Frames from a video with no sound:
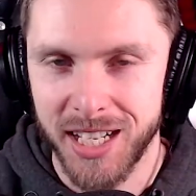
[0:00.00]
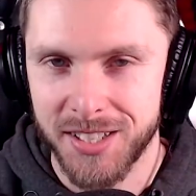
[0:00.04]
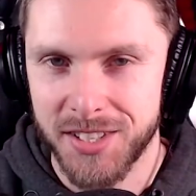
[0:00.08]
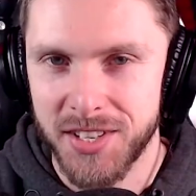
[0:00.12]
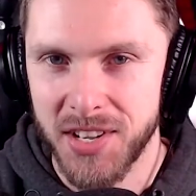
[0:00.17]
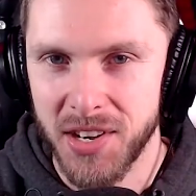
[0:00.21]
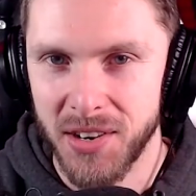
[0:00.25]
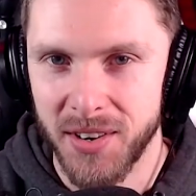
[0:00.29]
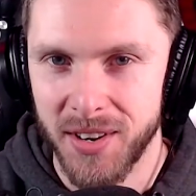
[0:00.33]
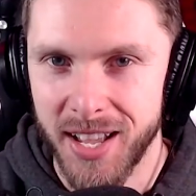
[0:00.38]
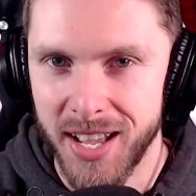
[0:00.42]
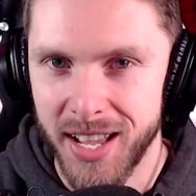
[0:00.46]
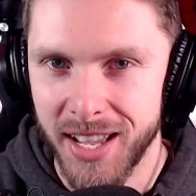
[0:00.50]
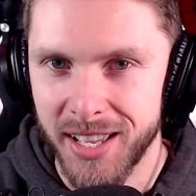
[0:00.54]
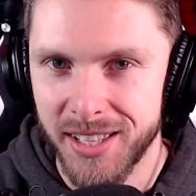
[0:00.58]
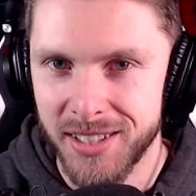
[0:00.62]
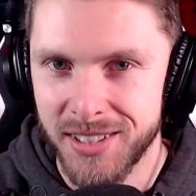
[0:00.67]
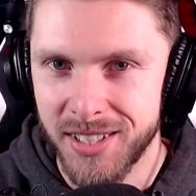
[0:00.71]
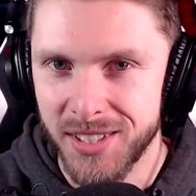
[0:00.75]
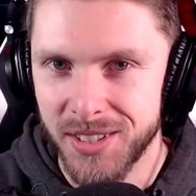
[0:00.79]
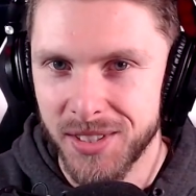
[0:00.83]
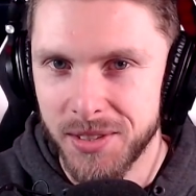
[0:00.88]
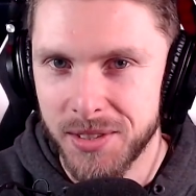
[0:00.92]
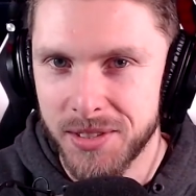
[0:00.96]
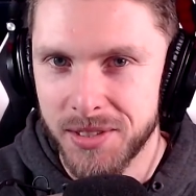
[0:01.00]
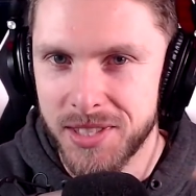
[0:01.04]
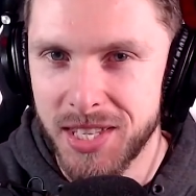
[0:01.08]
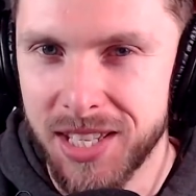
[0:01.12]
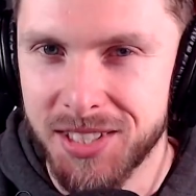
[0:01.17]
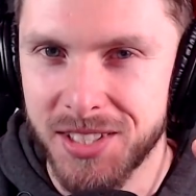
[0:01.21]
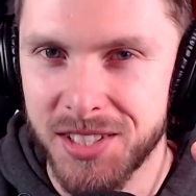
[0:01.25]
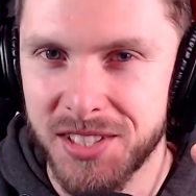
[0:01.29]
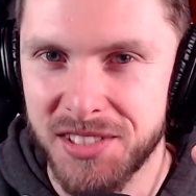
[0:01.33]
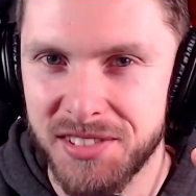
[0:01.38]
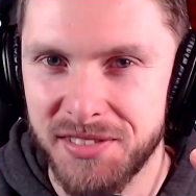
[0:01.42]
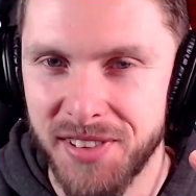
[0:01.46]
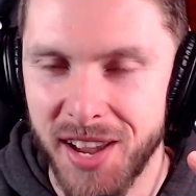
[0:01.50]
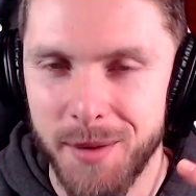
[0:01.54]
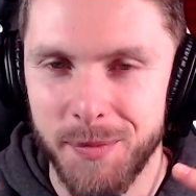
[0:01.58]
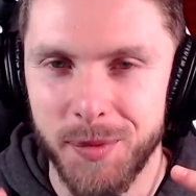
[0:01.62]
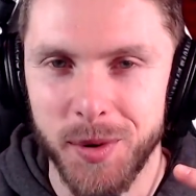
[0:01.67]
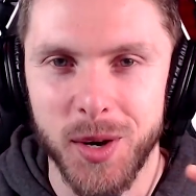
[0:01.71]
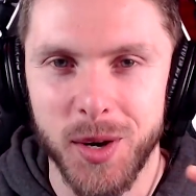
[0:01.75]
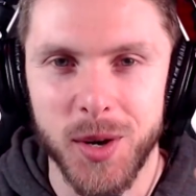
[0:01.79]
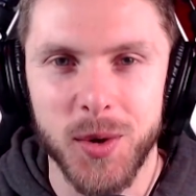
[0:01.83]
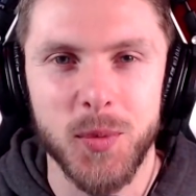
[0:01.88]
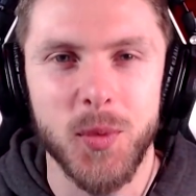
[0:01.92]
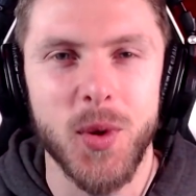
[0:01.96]
What is going on, dudes? This is
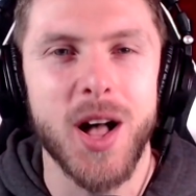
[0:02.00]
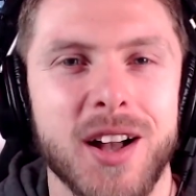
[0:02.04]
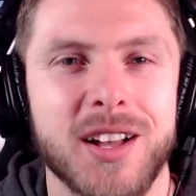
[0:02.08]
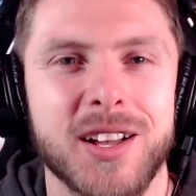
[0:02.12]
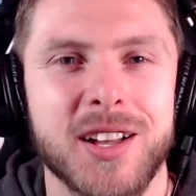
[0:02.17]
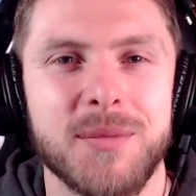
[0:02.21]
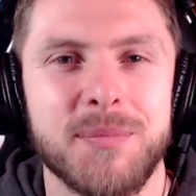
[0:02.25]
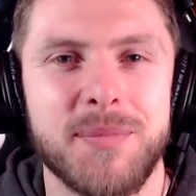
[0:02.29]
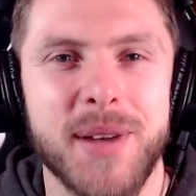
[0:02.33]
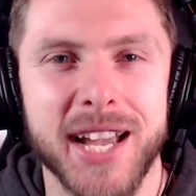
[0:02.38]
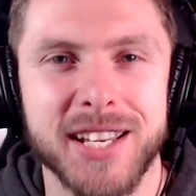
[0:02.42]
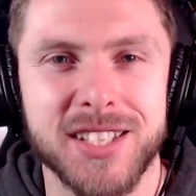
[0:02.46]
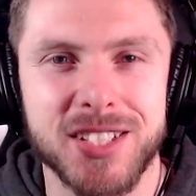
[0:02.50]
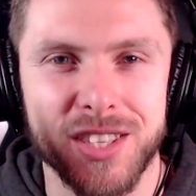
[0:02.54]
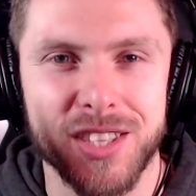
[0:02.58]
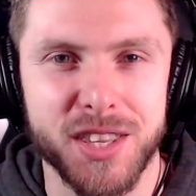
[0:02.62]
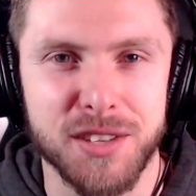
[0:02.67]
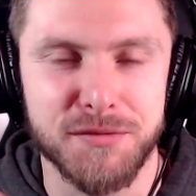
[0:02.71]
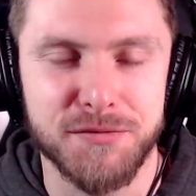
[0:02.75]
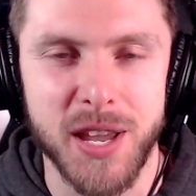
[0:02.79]
Vapor, and welcome back to